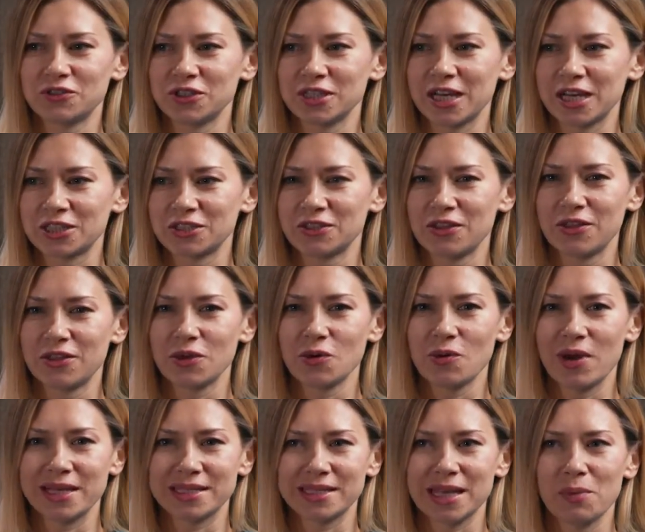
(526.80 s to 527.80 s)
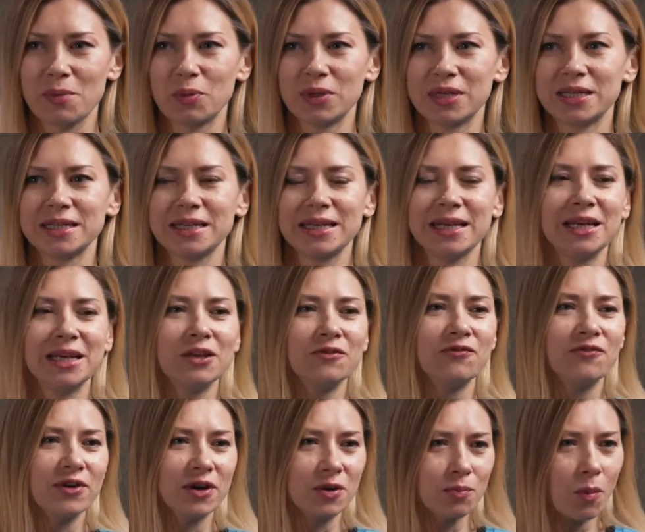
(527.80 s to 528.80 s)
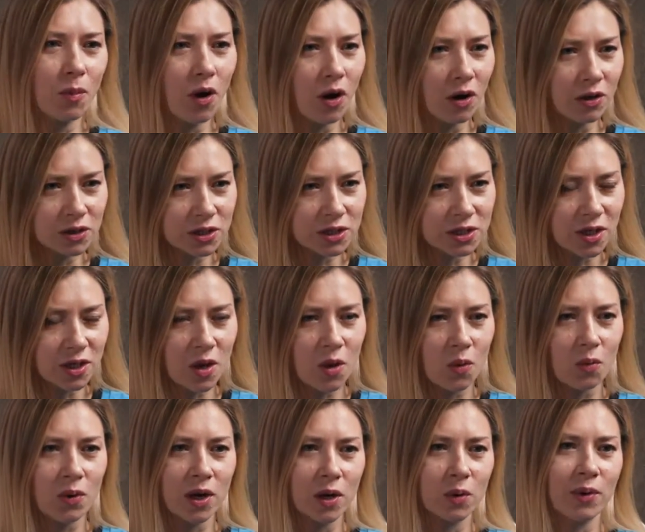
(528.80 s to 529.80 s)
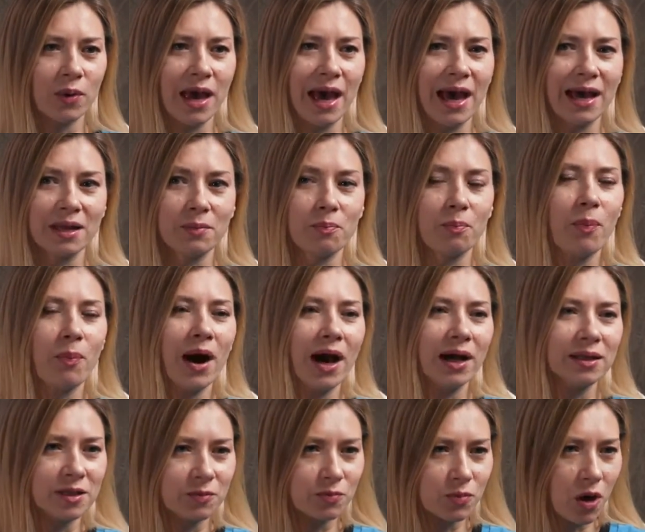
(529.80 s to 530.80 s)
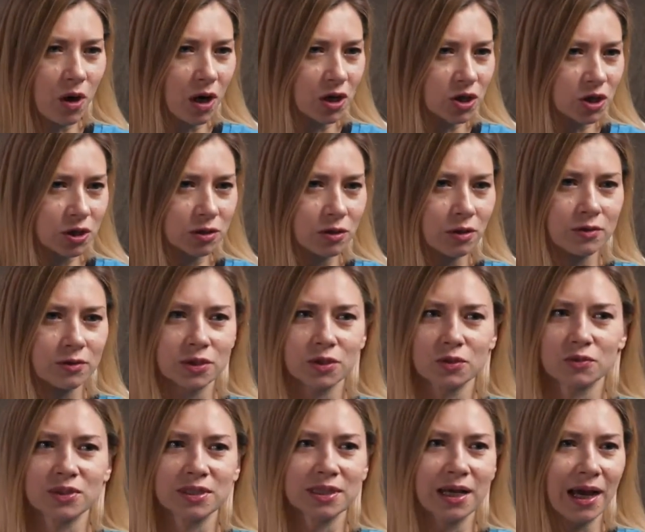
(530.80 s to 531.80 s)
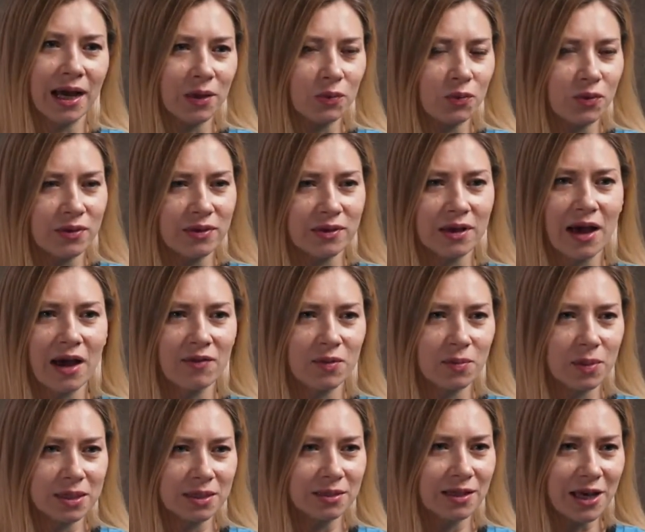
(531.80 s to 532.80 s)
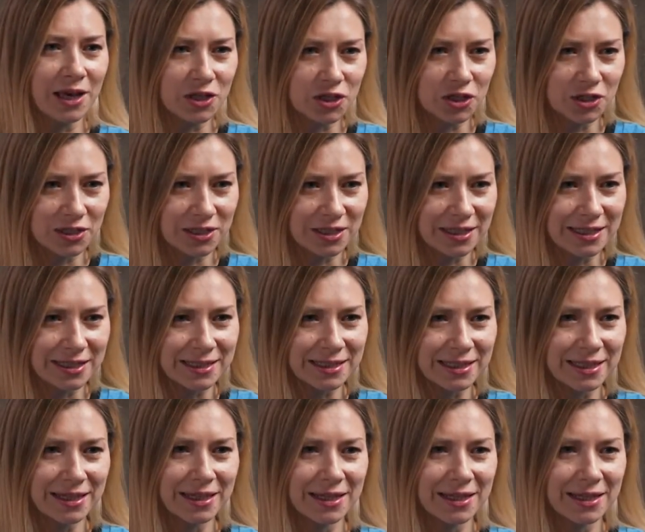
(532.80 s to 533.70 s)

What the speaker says: transaction in the US happened in Vermont, where we had a pilot project also signed with the governmental agencies.